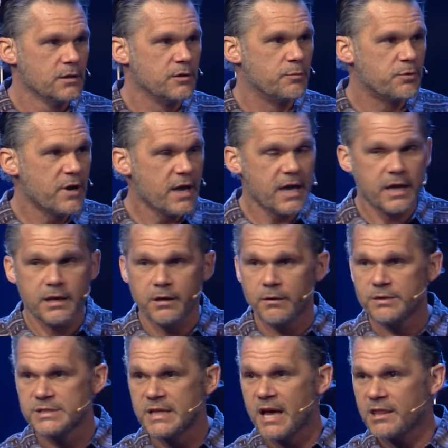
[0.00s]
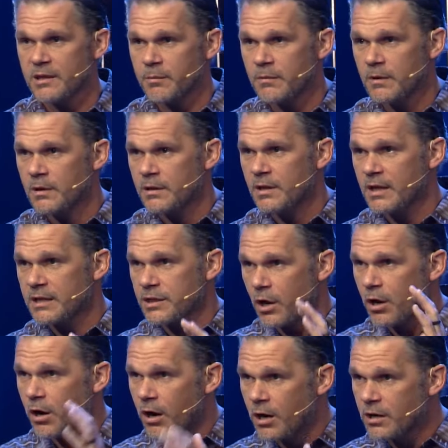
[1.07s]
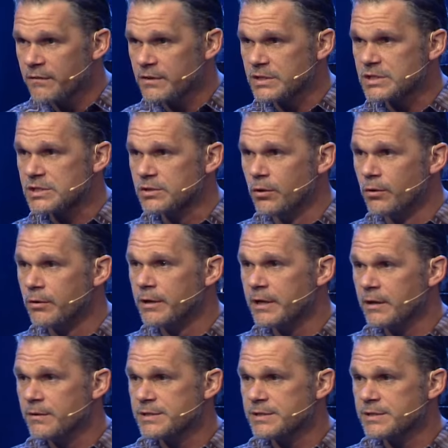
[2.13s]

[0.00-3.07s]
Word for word: The bread was not the, like the heart of the story.